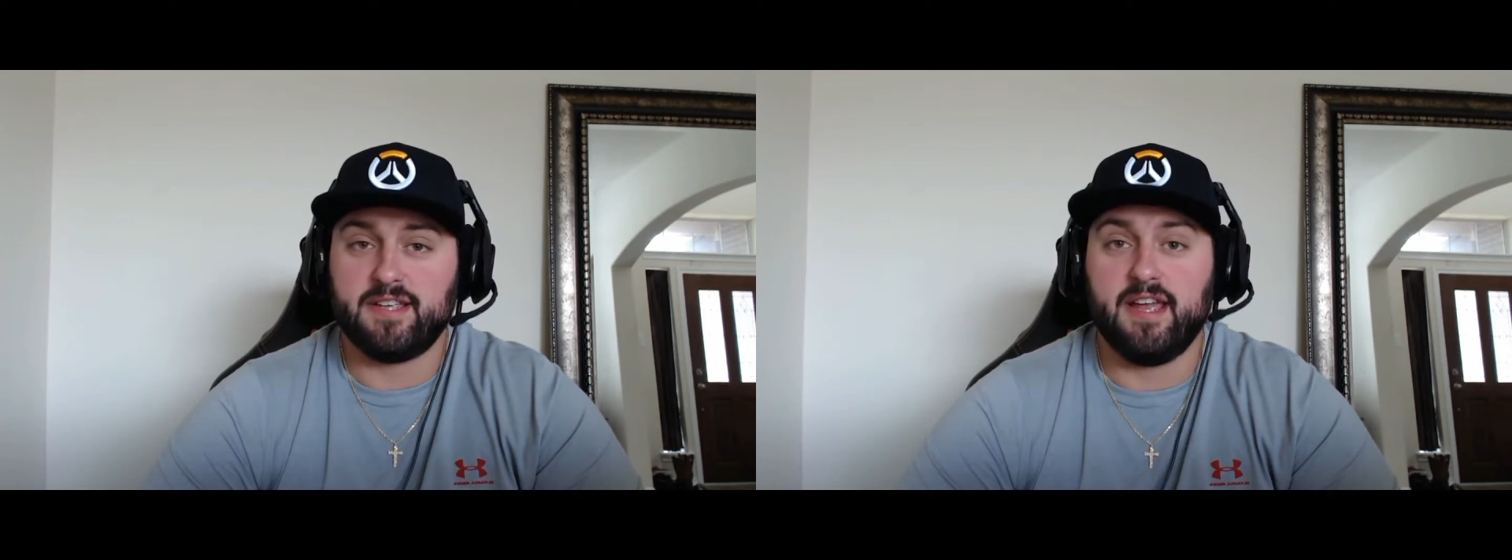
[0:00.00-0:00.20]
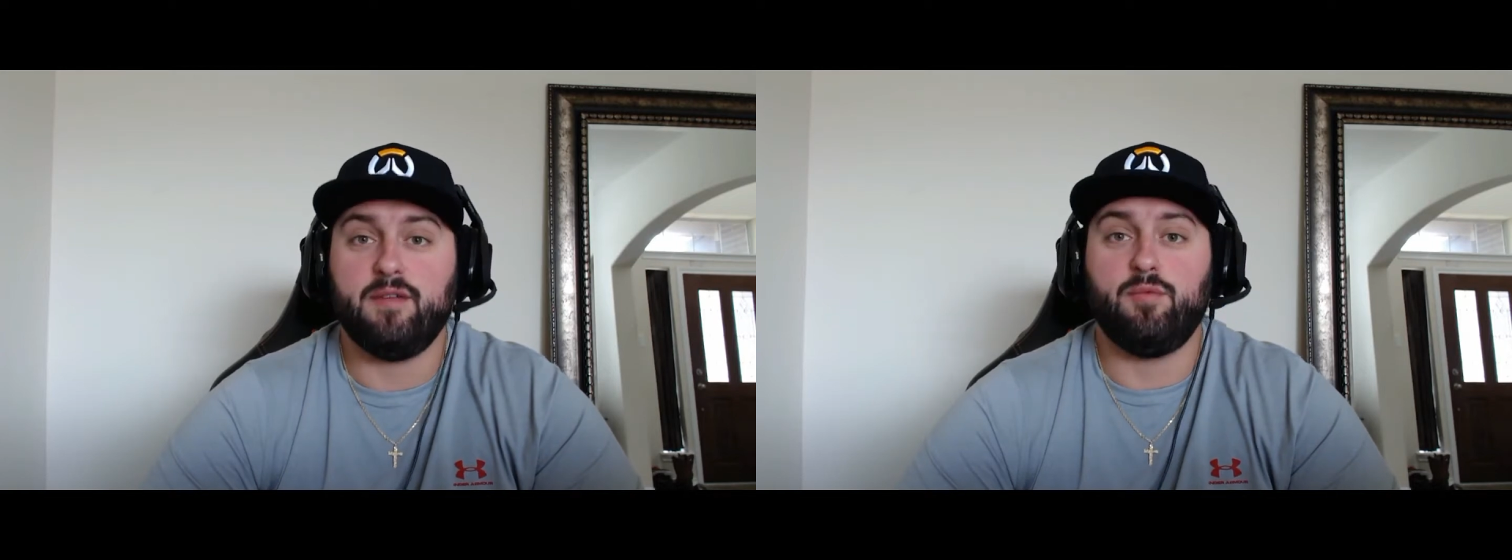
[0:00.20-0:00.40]

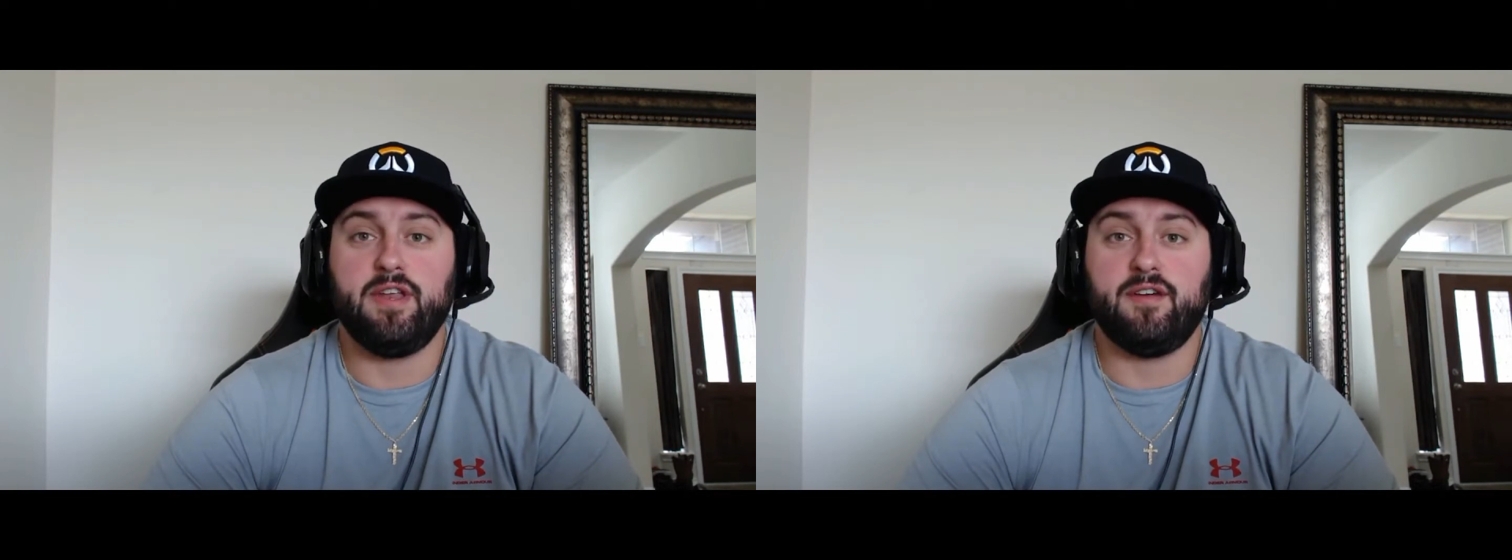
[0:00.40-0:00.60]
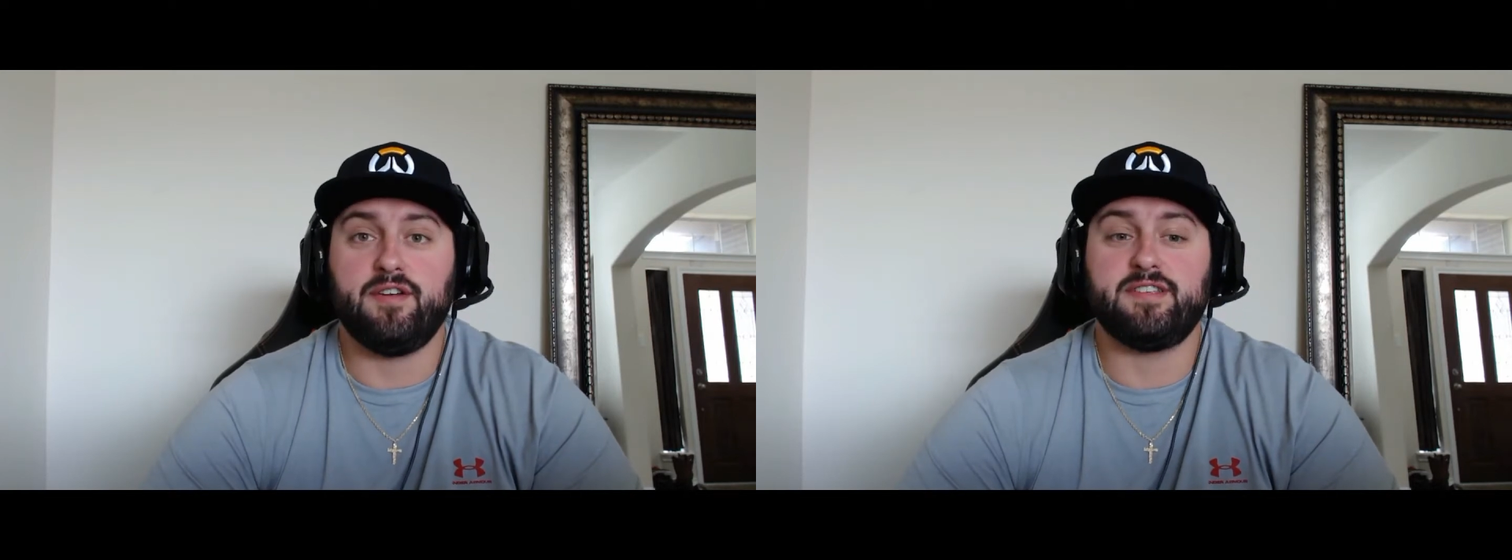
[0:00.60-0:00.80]
and
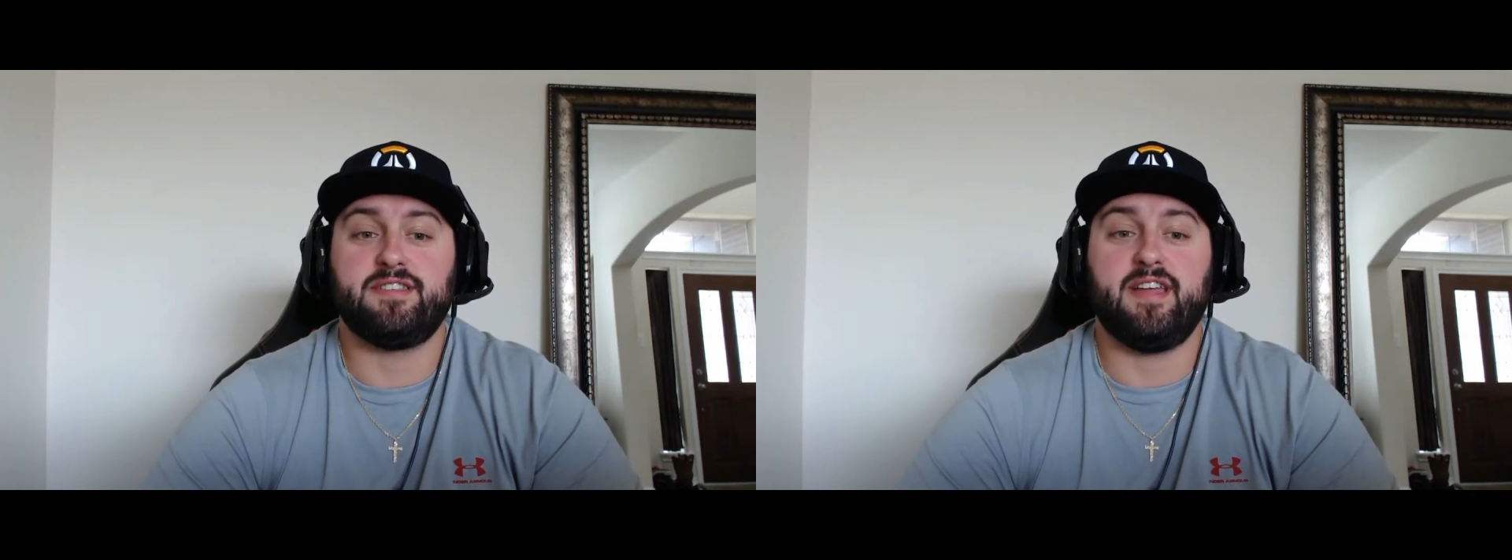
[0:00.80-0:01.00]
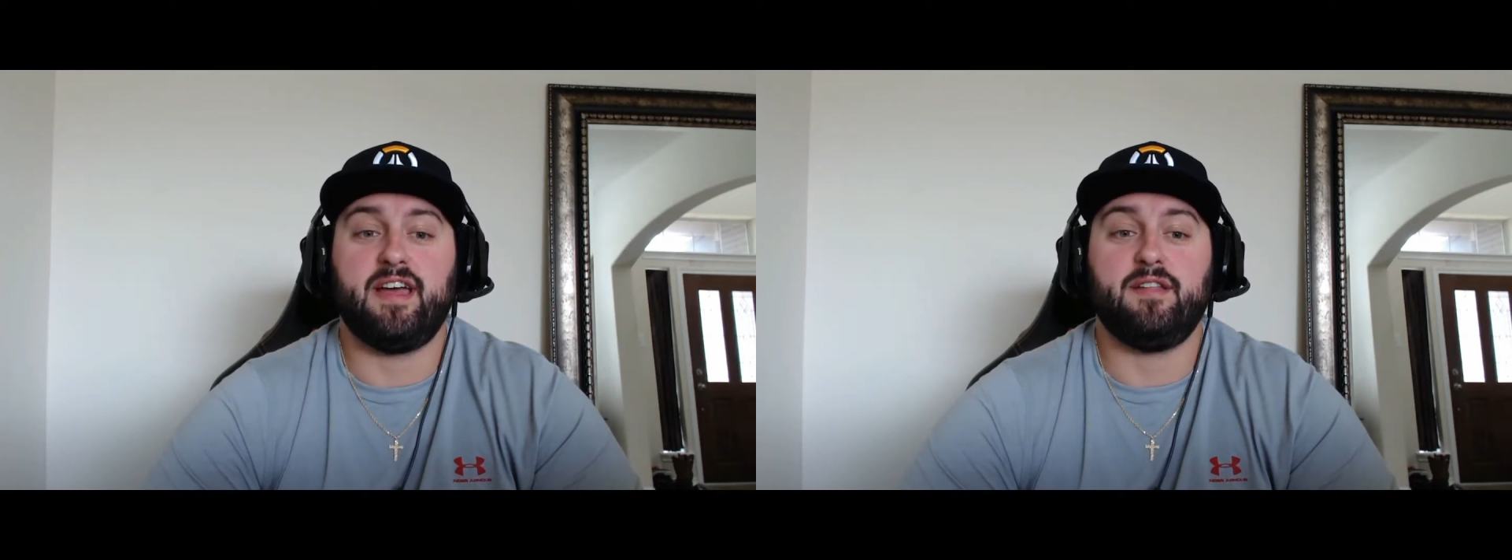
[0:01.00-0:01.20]
we notice
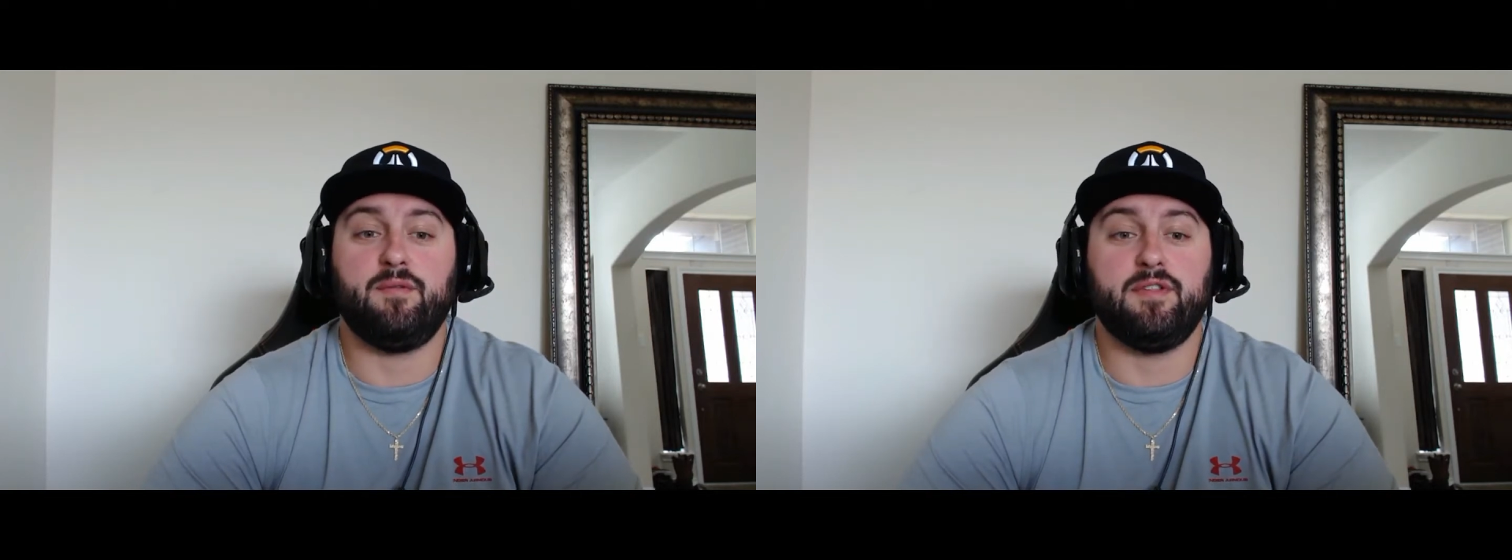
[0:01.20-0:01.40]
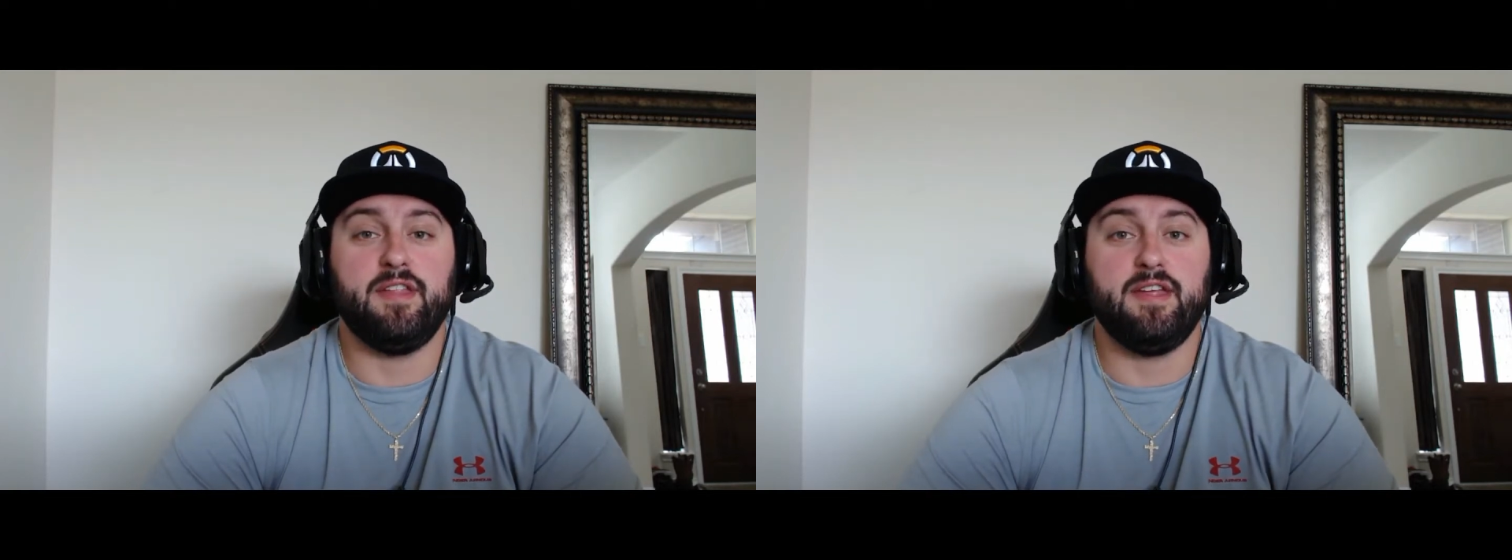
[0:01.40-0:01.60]
that
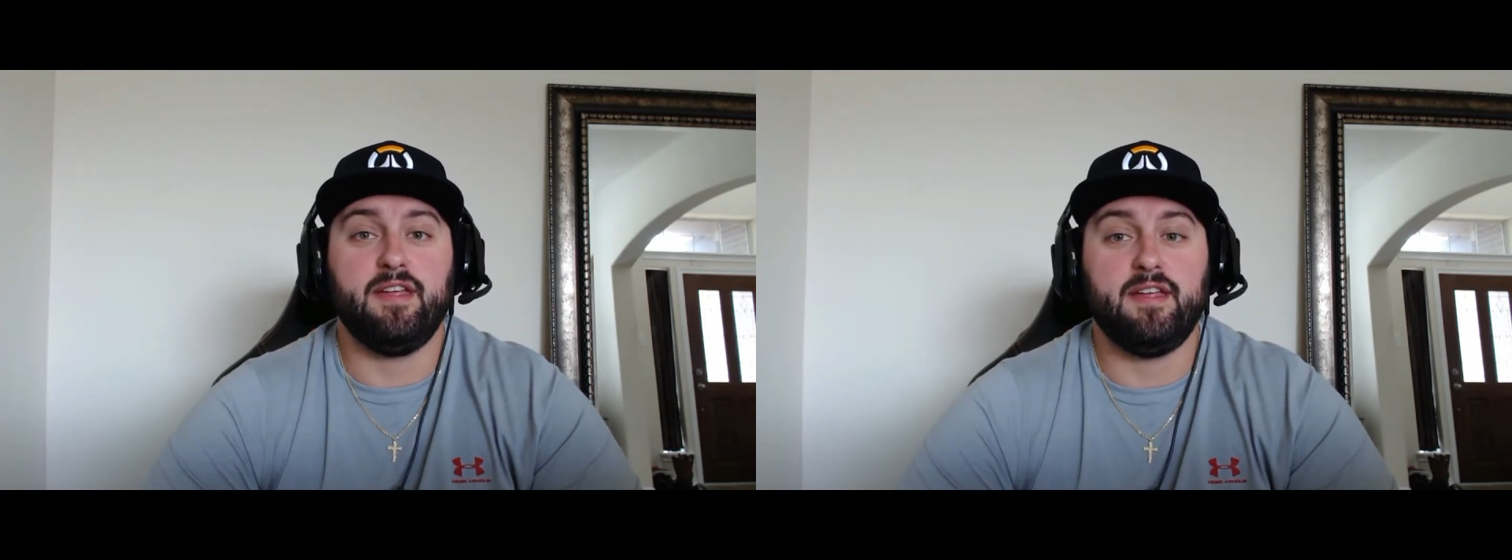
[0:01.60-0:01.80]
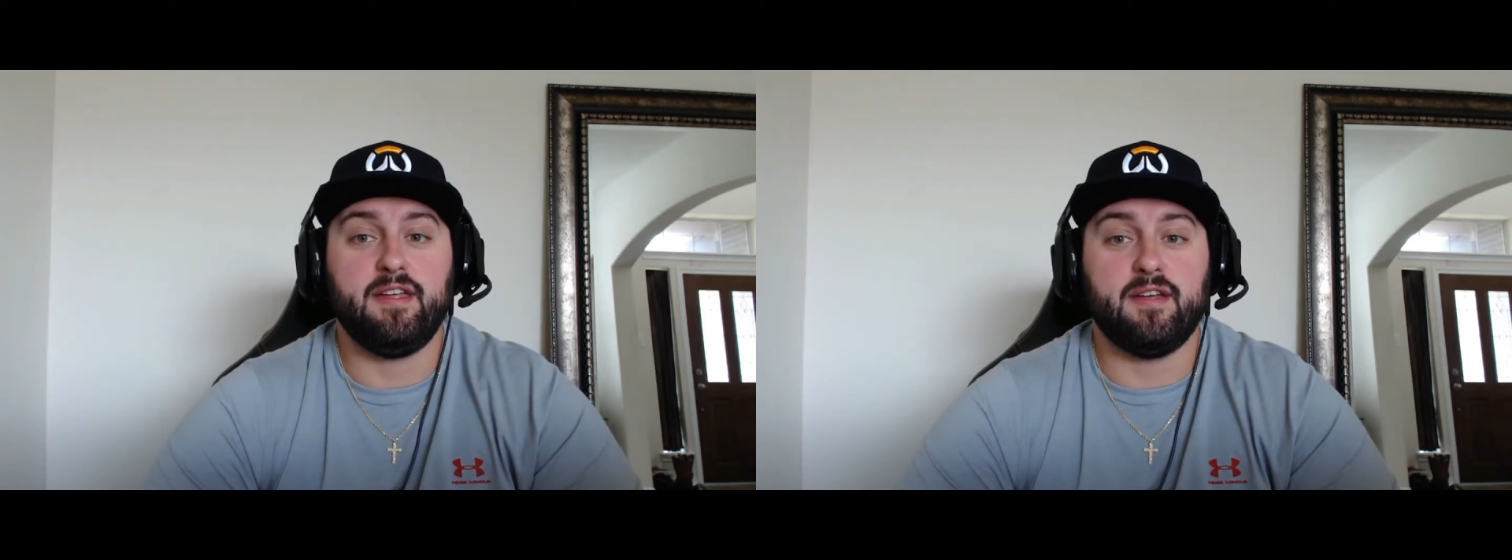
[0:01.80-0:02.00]

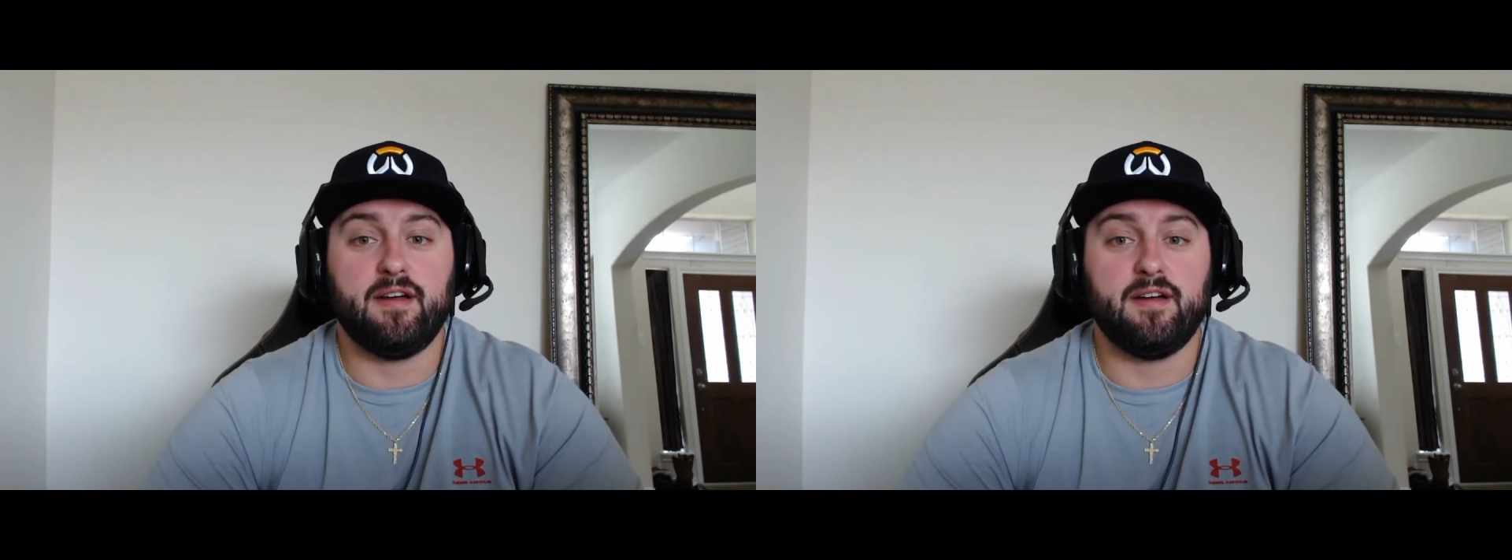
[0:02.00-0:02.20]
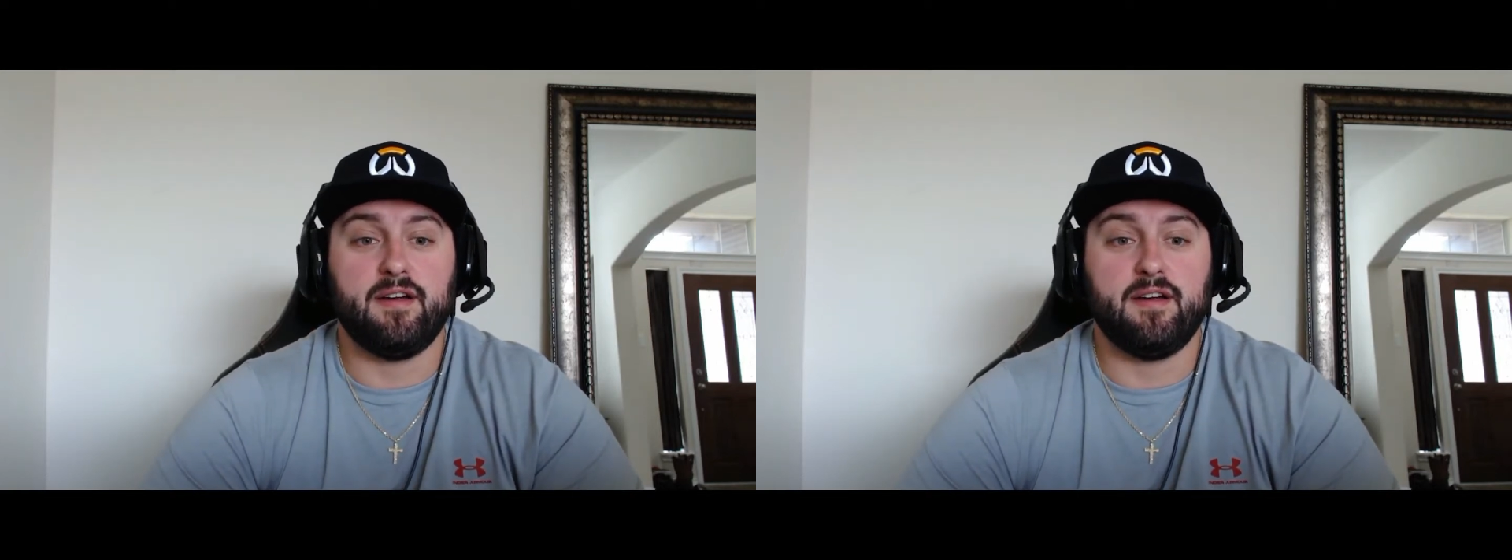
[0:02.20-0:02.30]
the